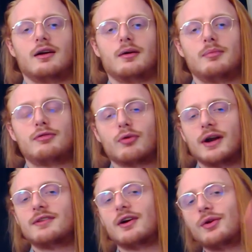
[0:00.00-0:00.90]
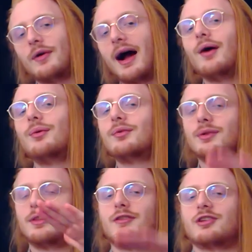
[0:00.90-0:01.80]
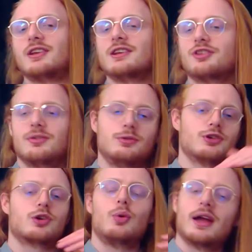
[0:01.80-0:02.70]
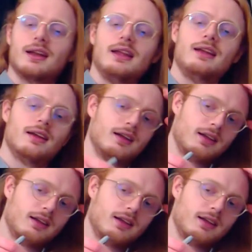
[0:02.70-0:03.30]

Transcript: Before I tell you what the difference is, just quickly